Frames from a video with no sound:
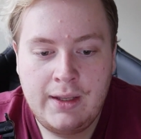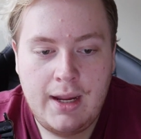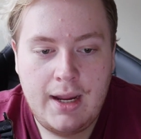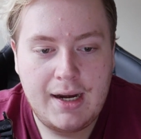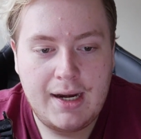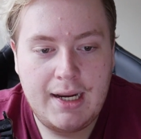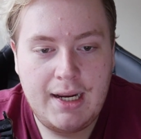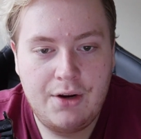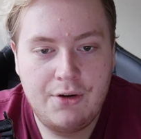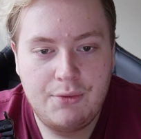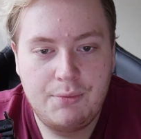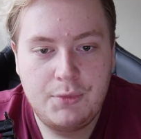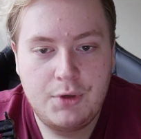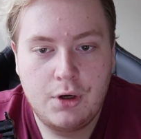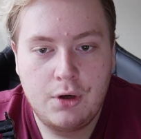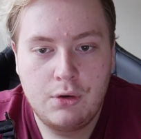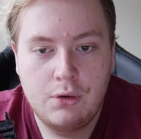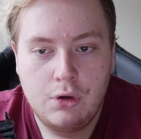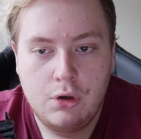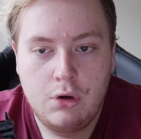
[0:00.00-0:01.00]
And I hear him
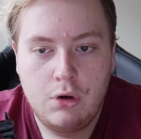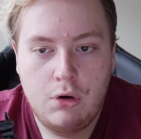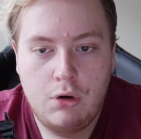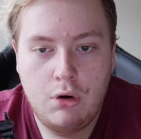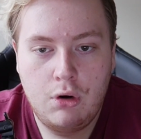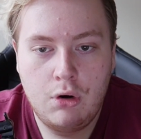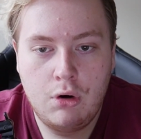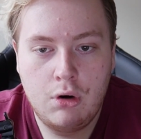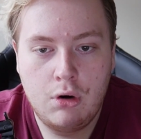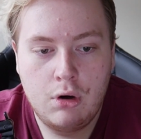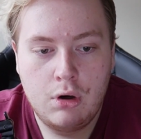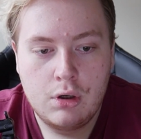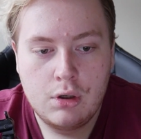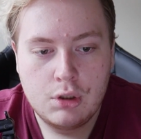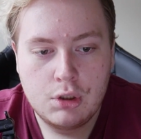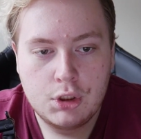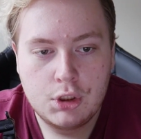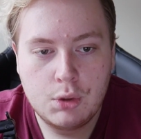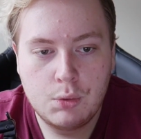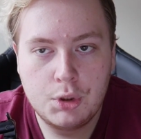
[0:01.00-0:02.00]
go, "Oh,
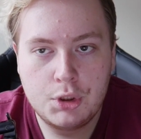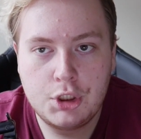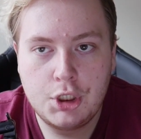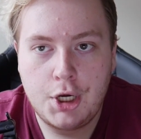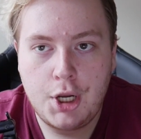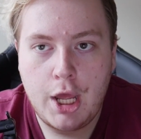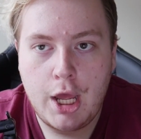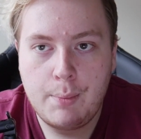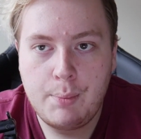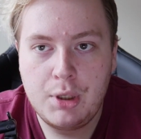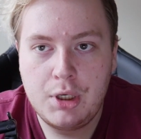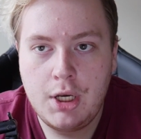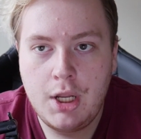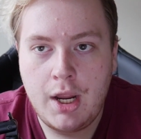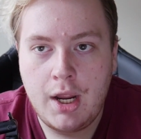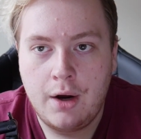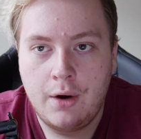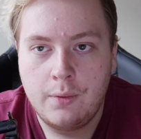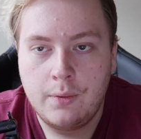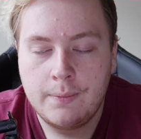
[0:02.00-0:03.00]
so what's going to happen
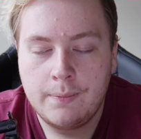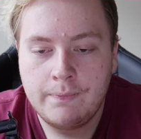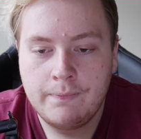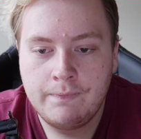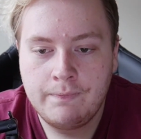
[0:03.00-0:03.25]
now?"